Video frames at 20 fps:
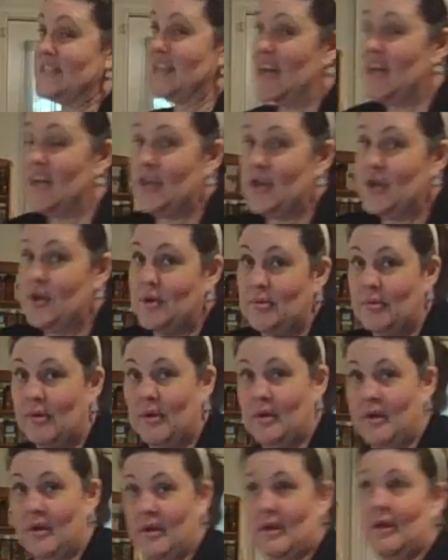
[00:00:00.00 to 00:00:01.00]
tell you
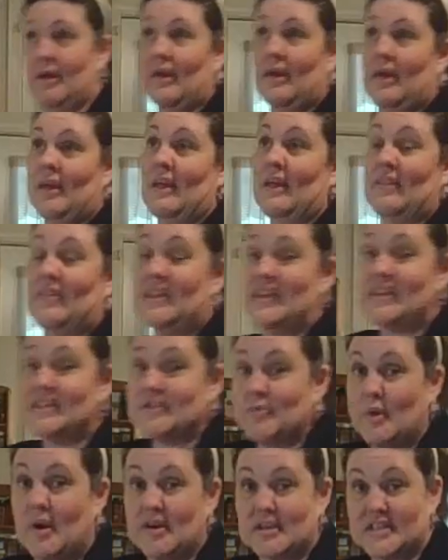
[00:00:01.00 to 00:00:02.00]

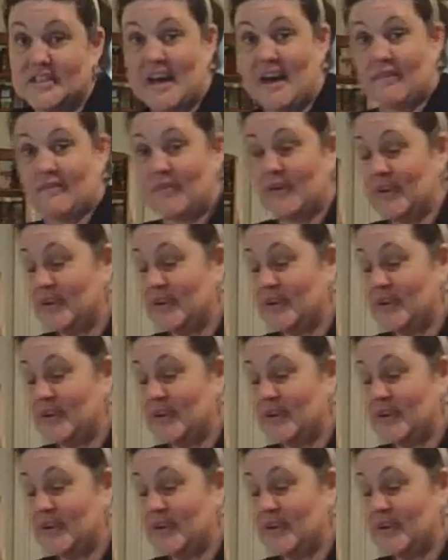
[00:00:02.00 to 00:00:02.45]
this works out